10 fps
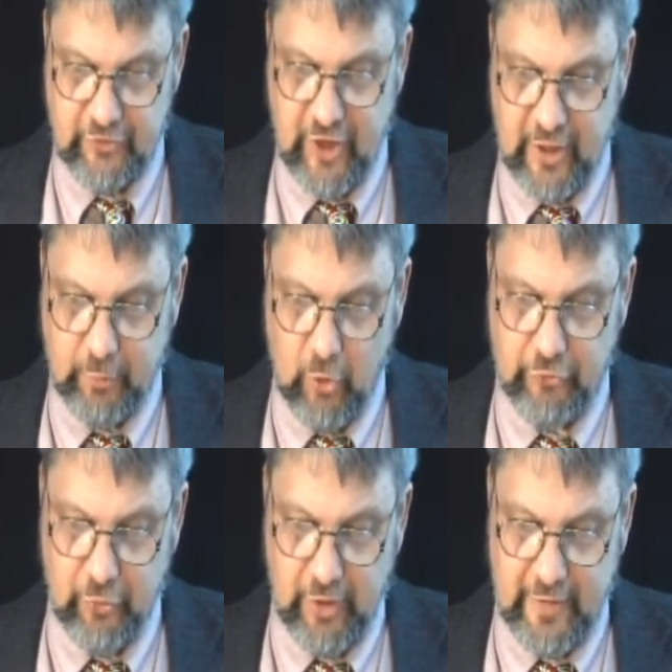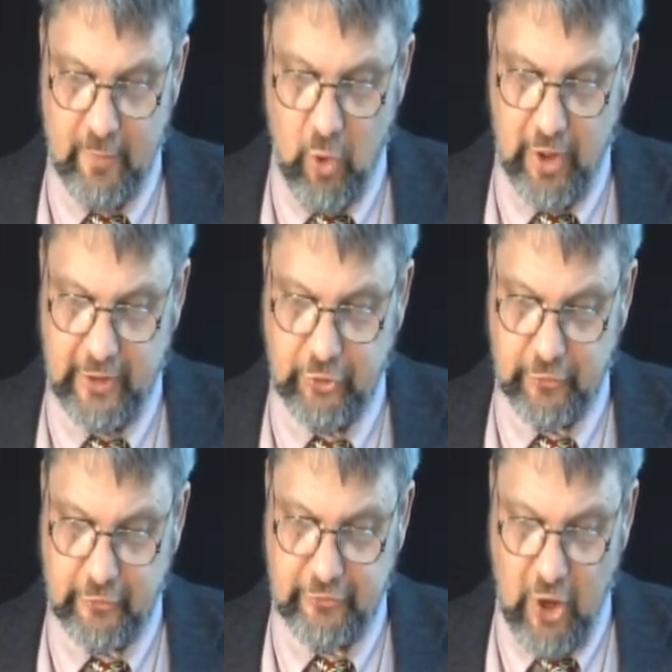Then Jacob rose early in the morning and
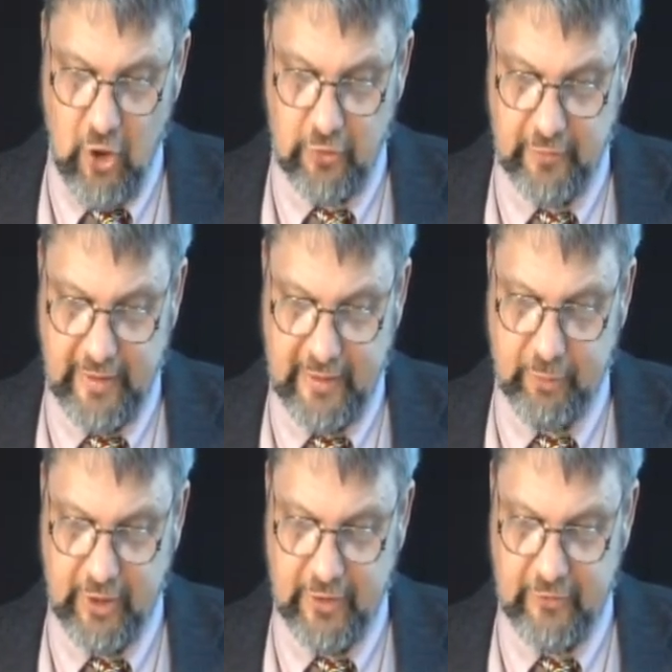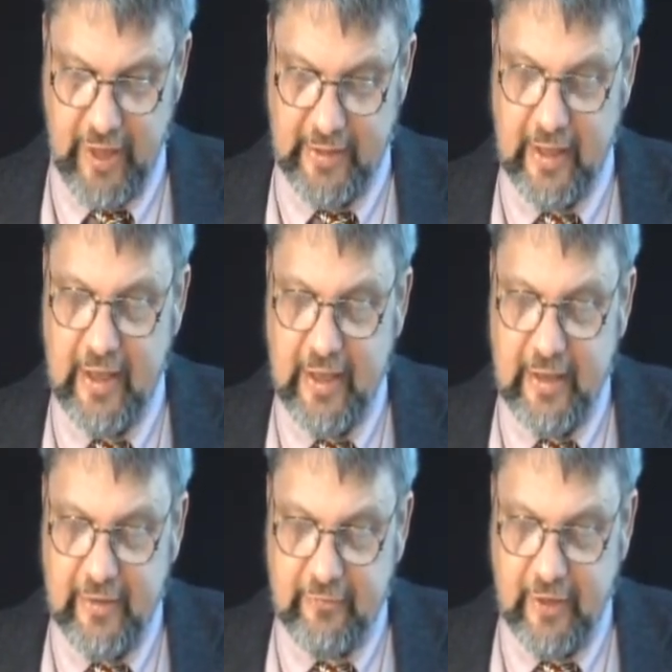took the stone that he had put in his head,
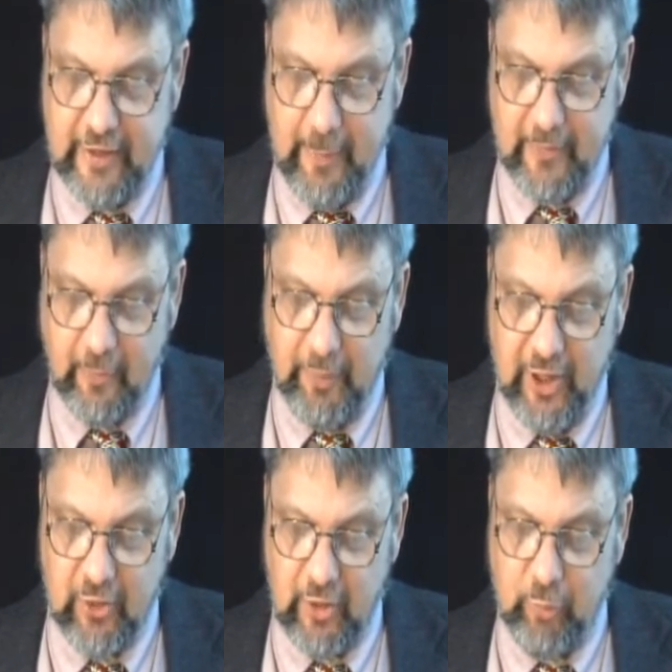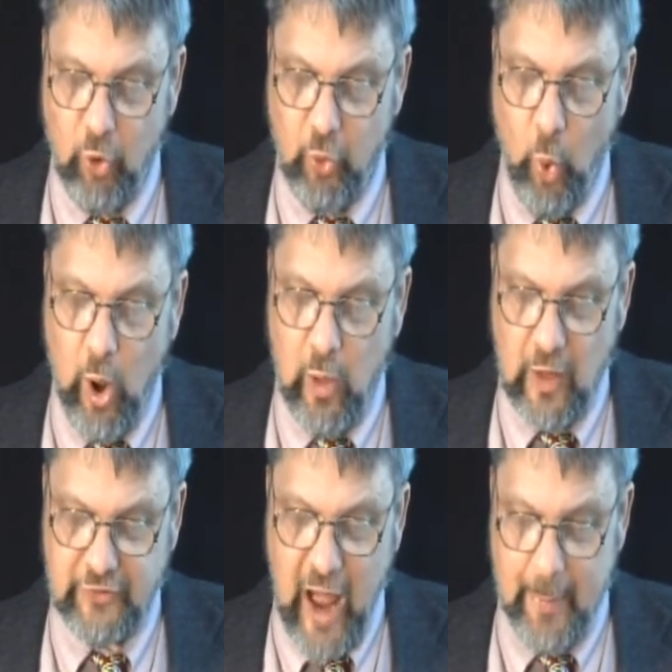set it up as a pillar, and poured oil
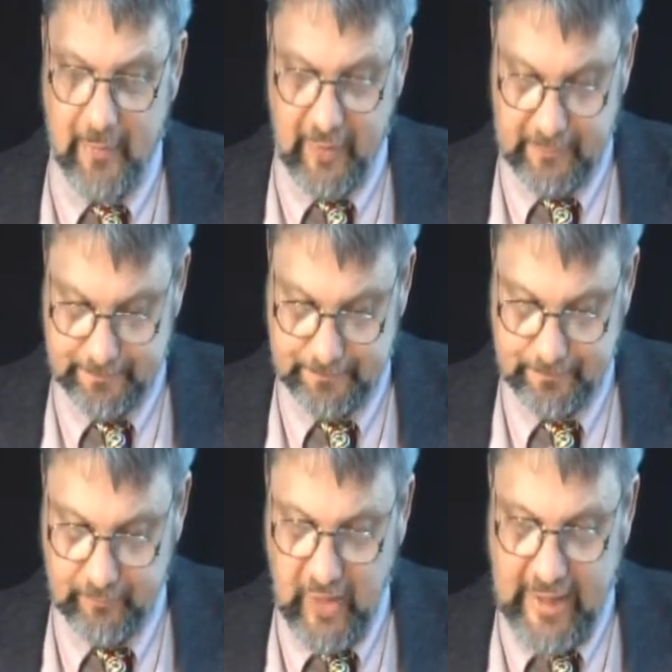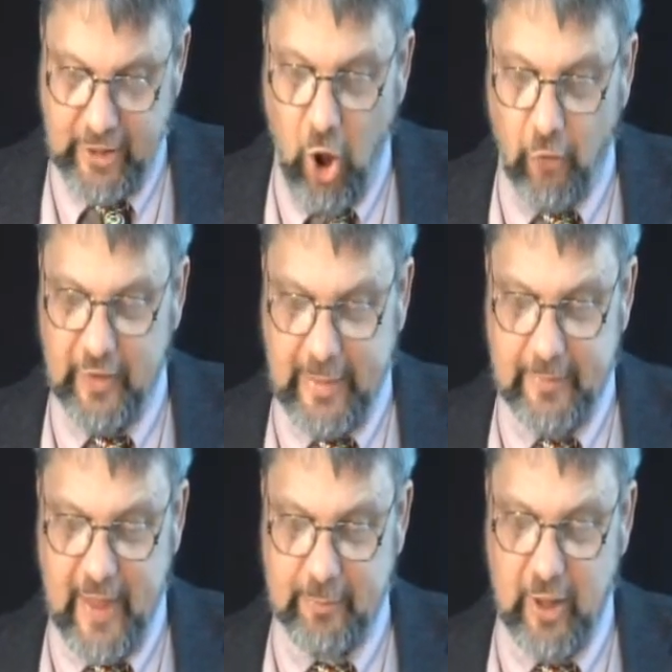on top of it. And he called the
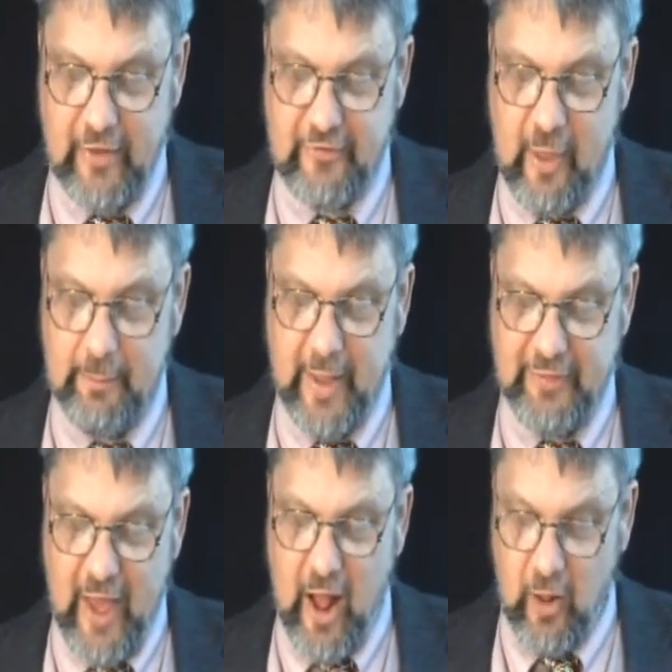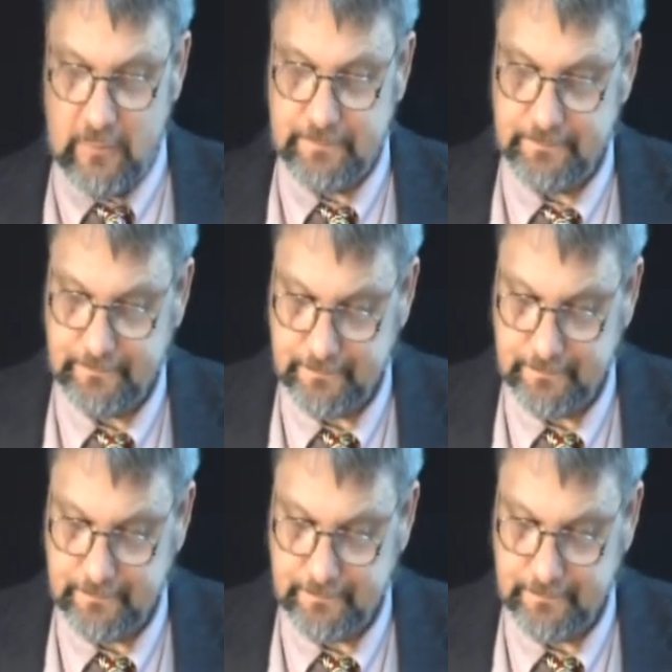name of that place Bethel.